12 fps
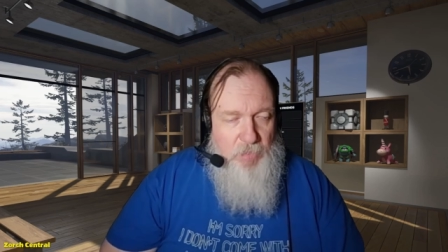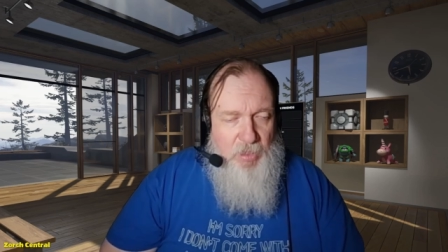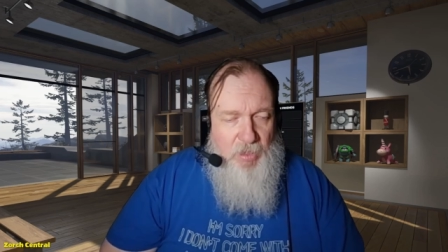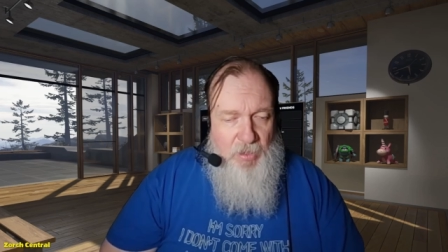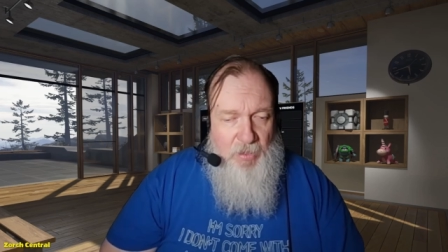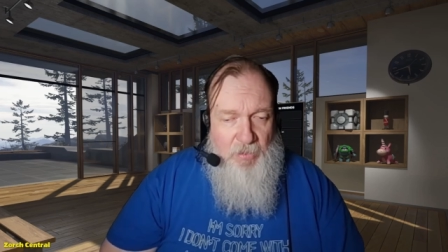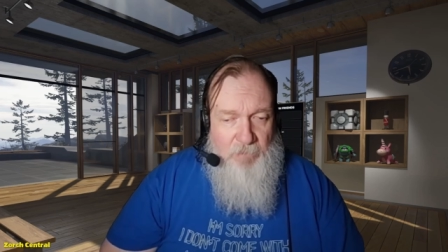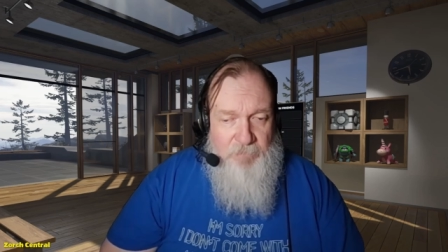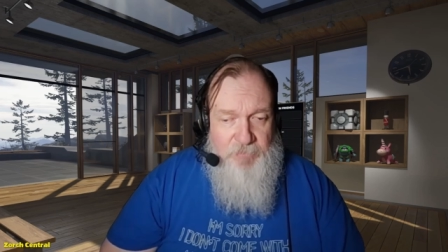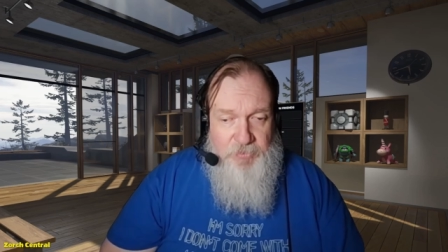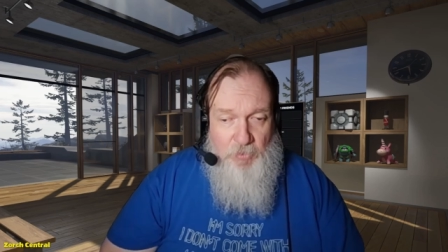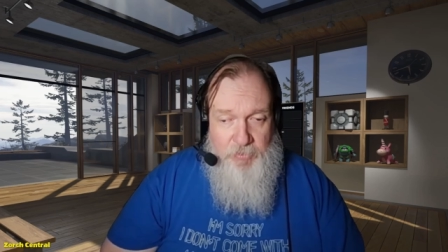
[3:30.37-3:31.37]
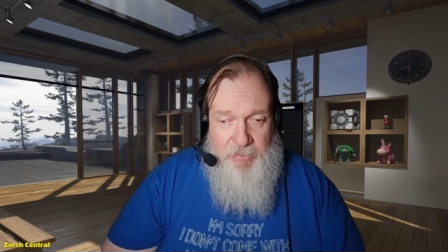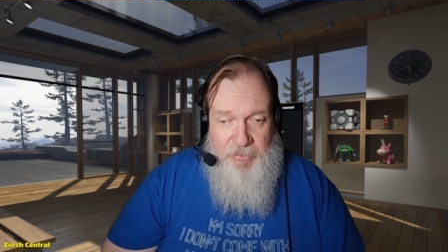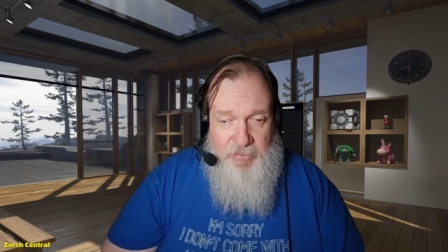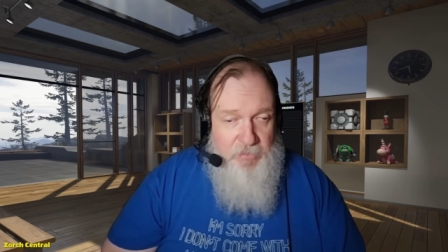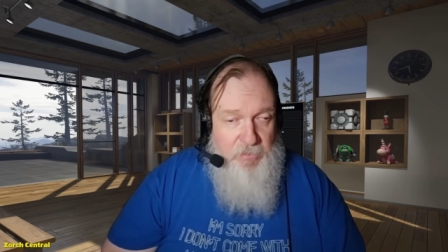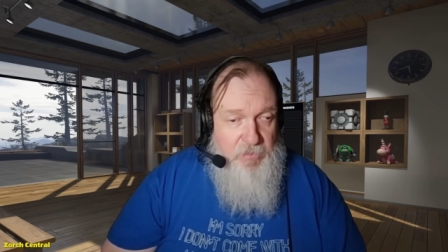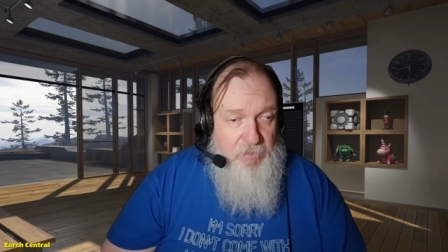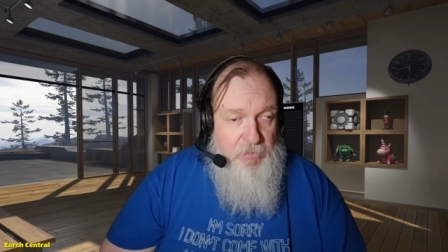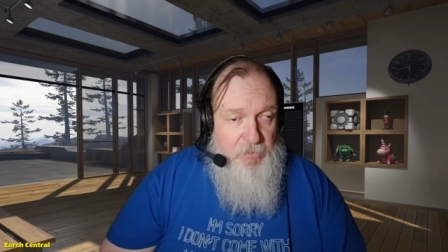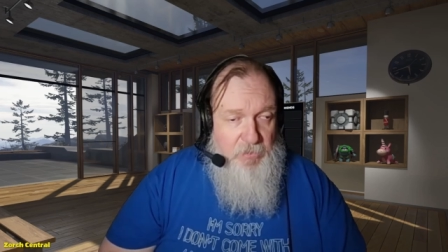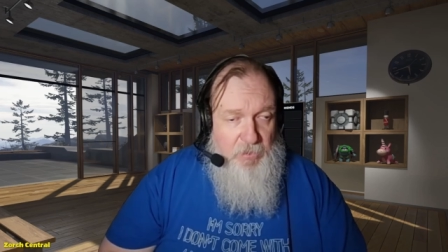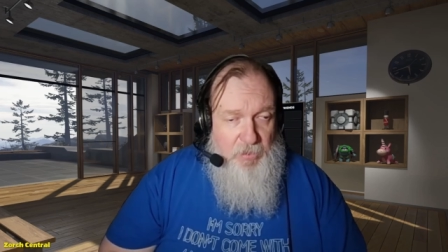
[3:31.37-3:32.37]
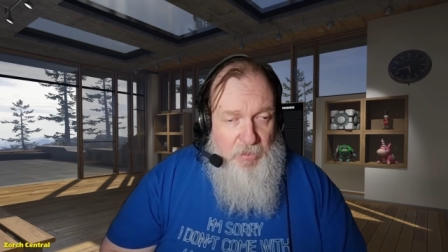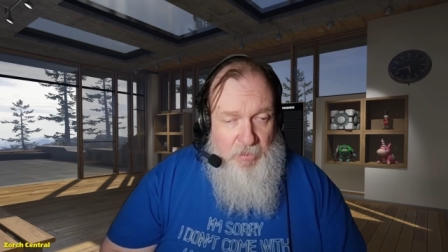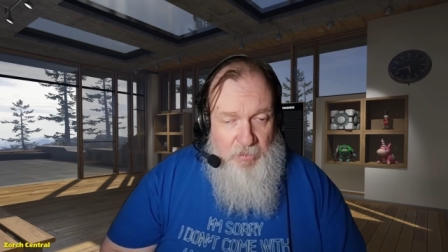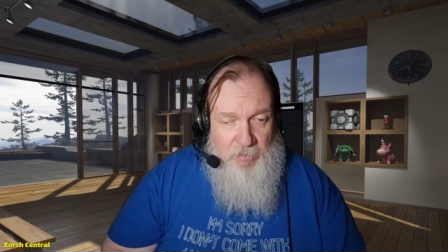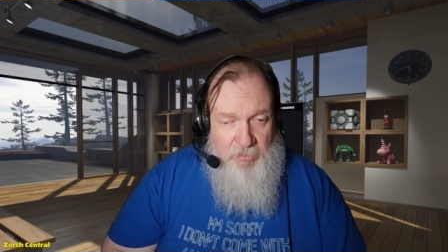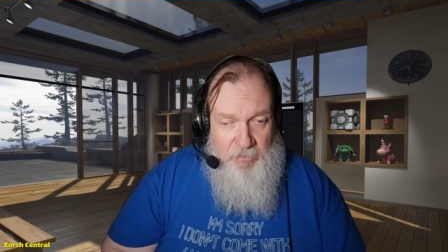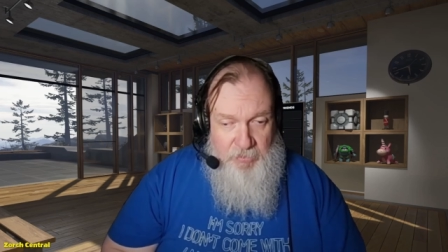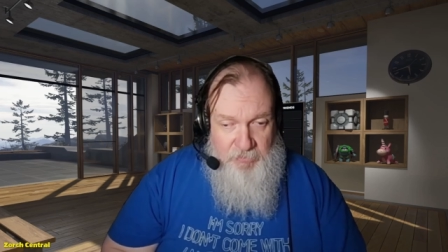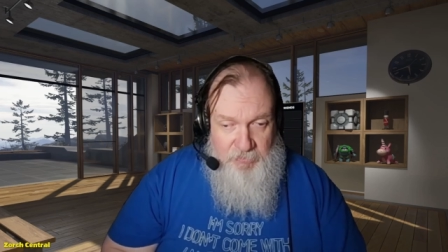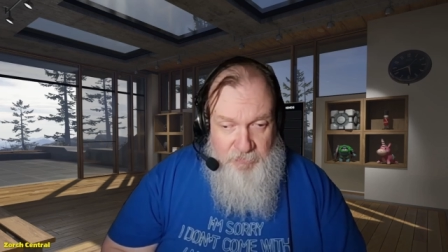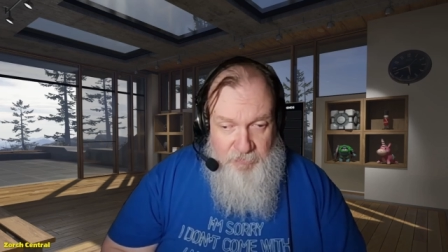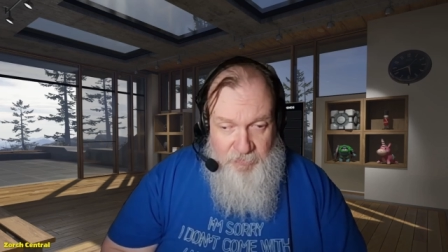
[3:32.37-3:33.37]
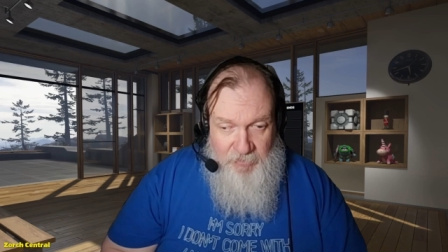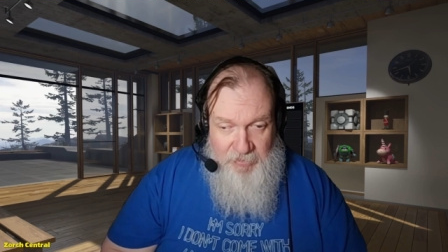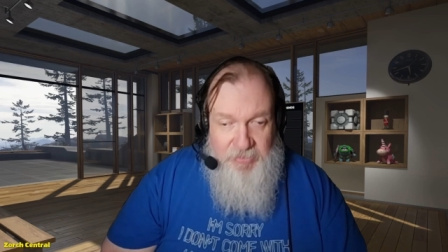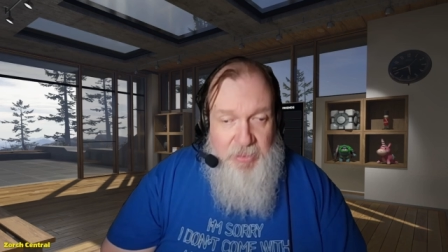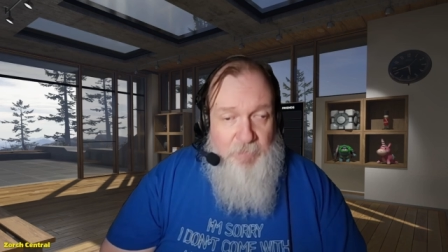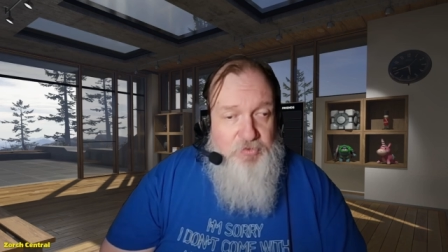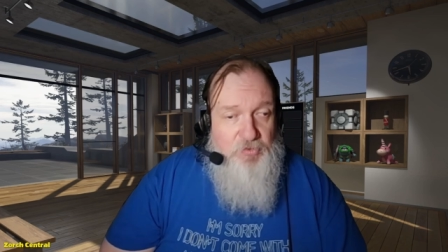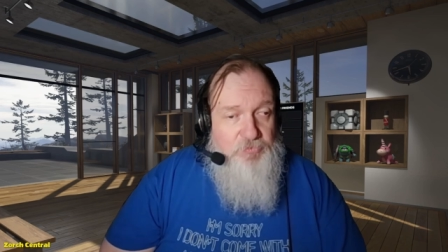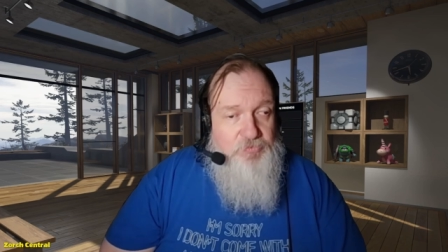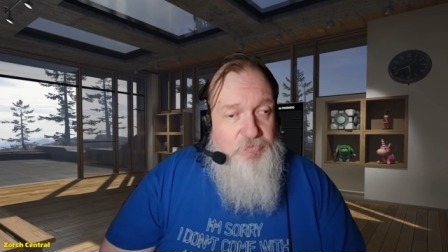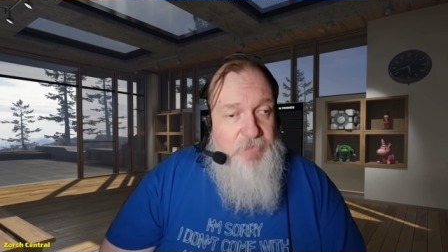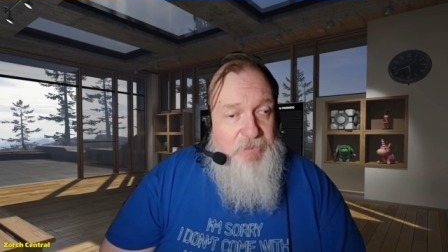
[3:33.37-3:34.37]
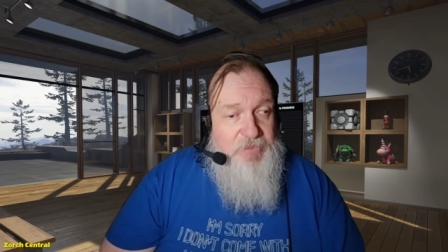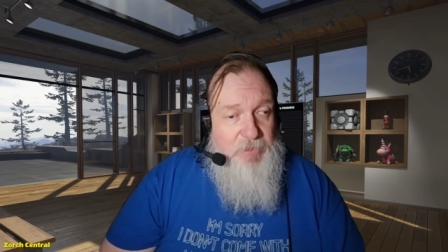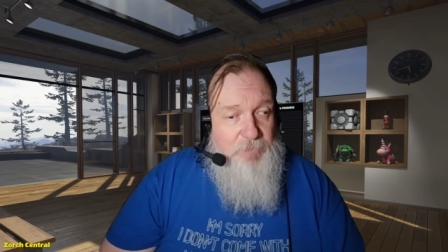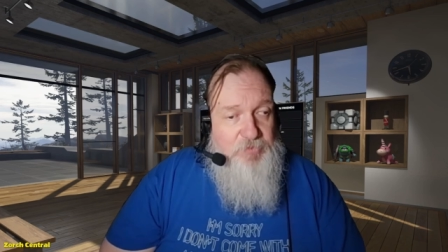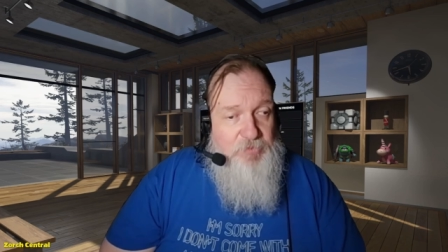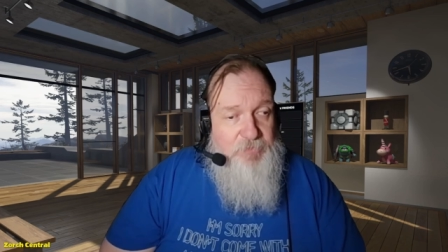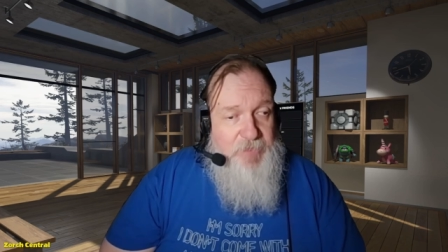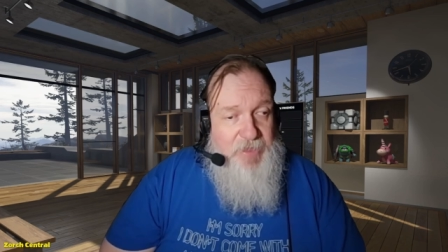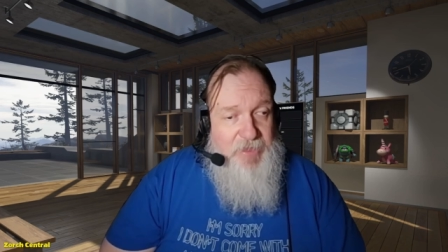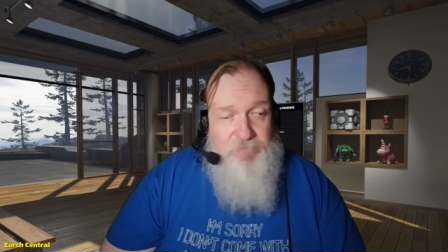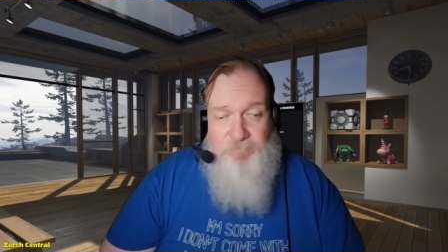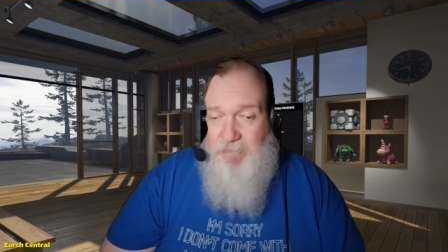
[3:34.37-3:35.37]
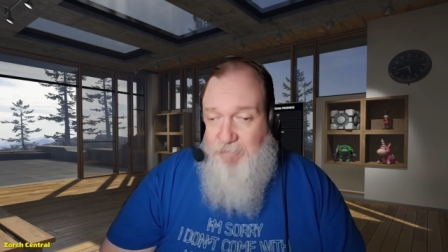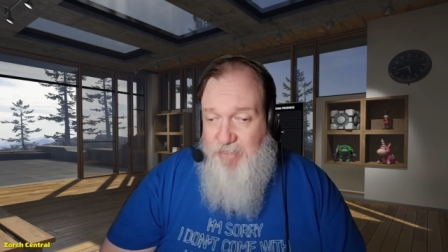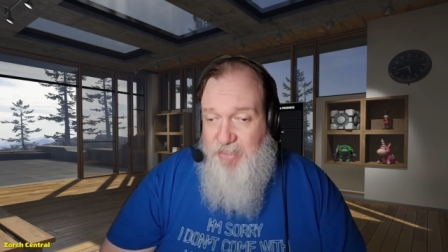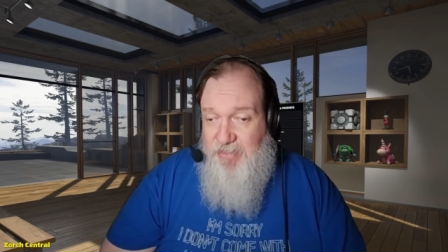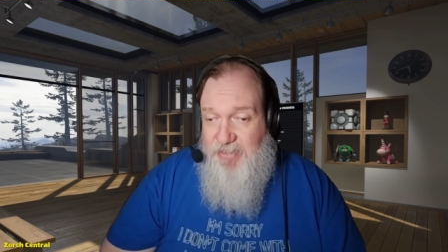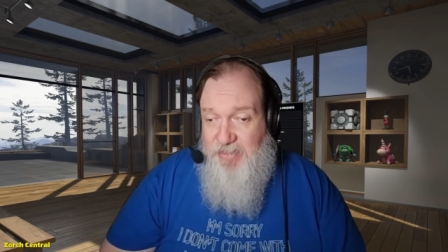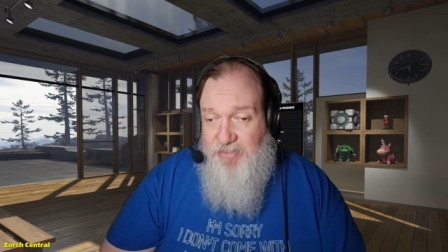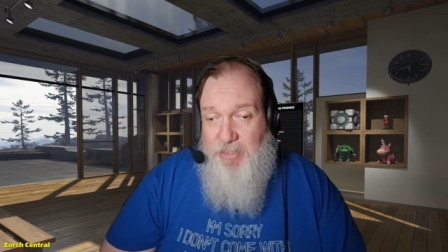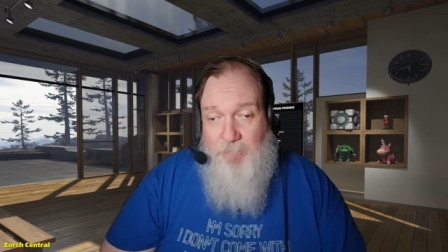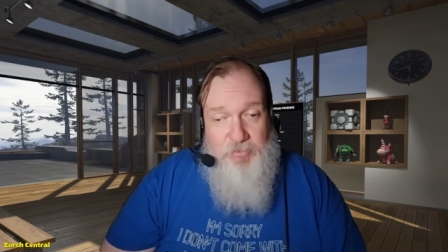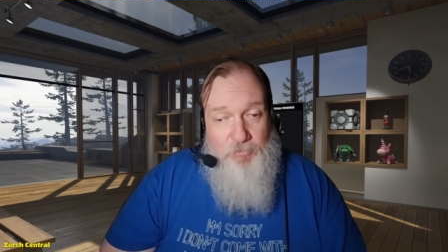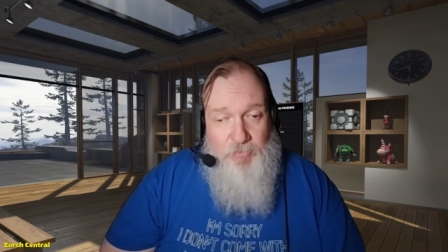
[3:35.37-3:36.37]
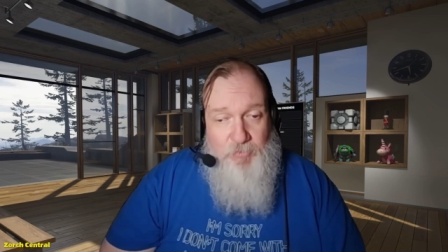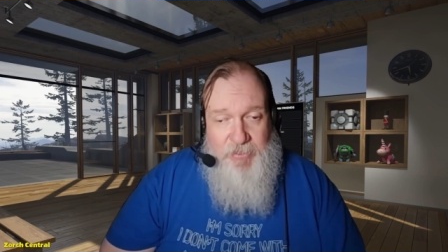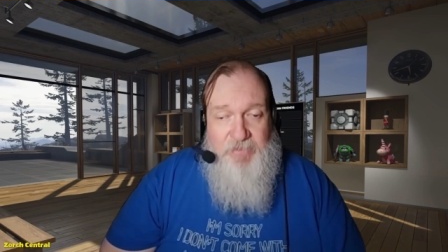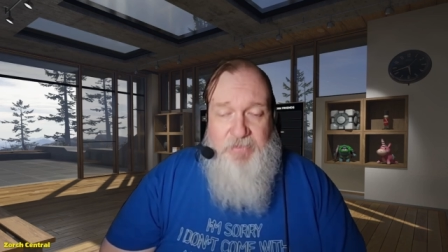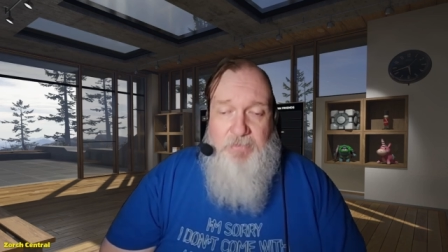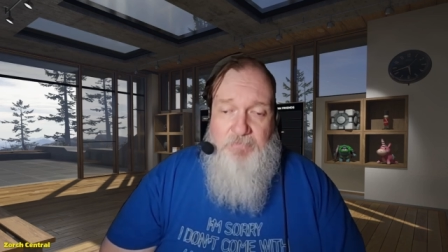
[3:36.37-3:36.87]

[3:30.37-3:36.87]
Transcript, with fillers: um, starting in the next couple of next couple of days, maybe next couple of weeks.